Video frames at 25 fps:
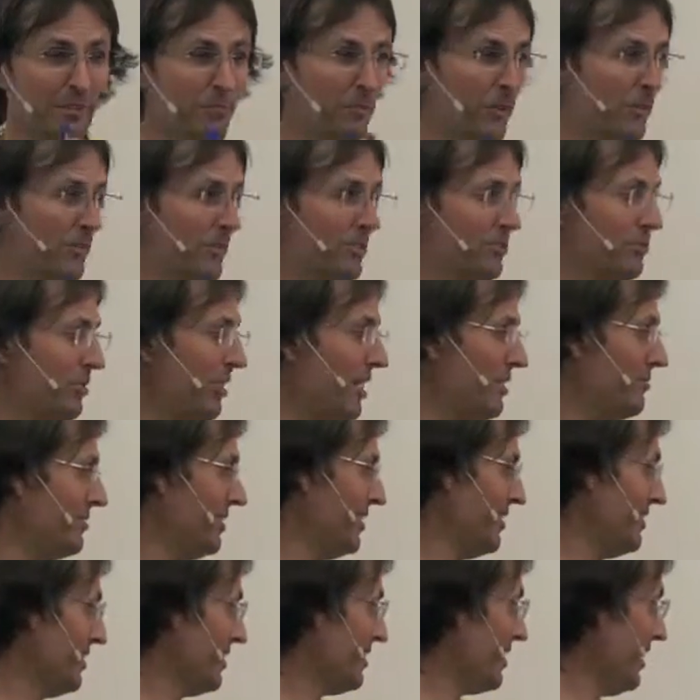We were
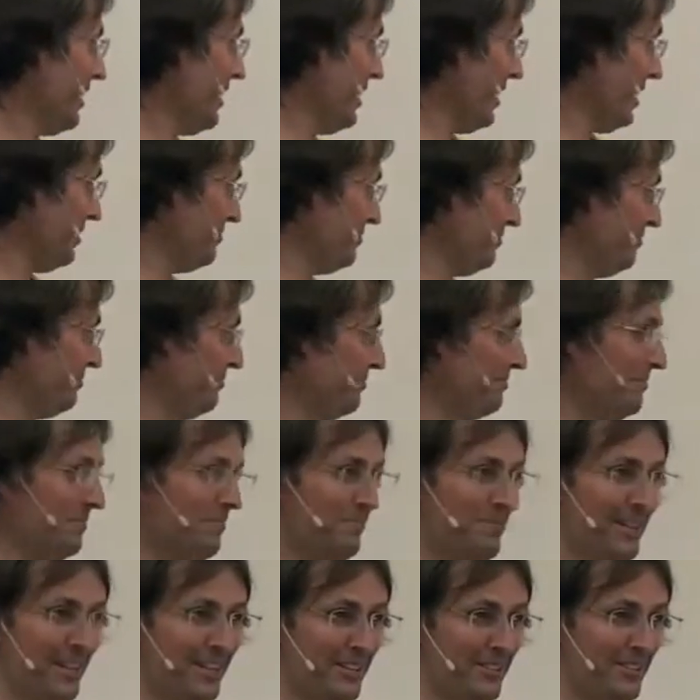driving in the car,
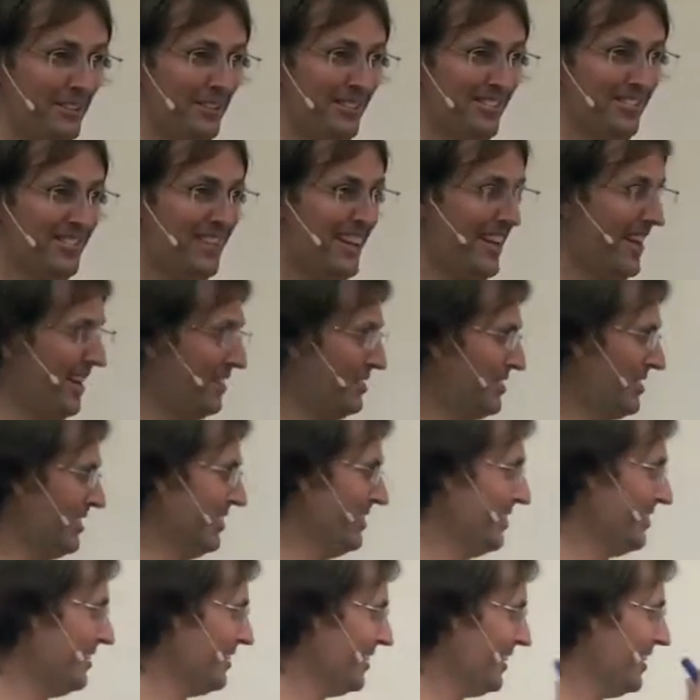Peter and
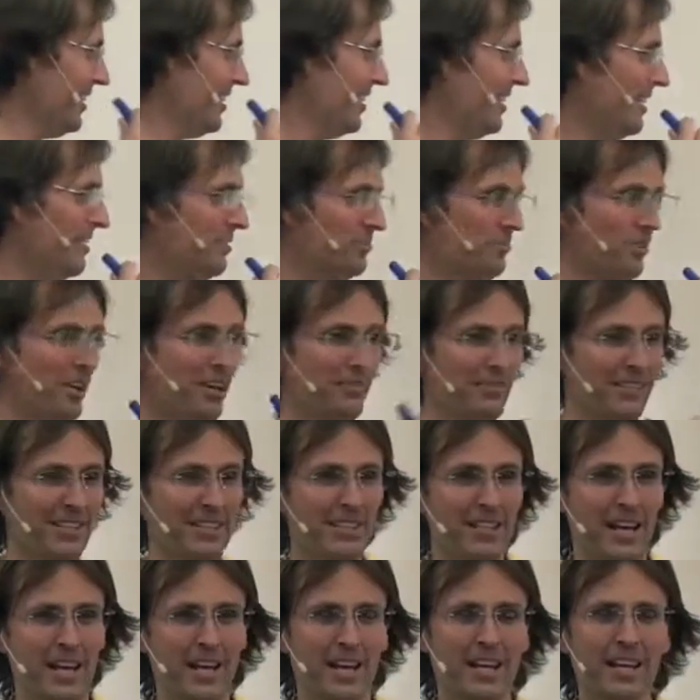Angela driving
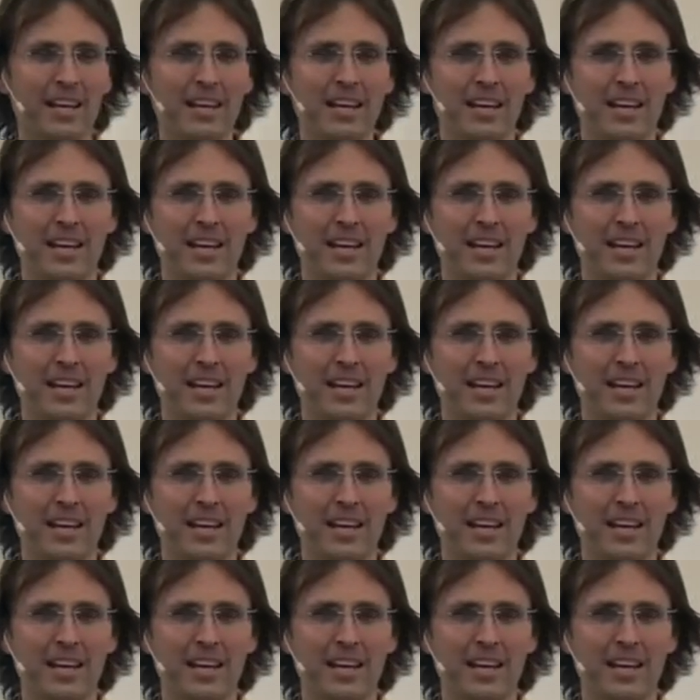in the car,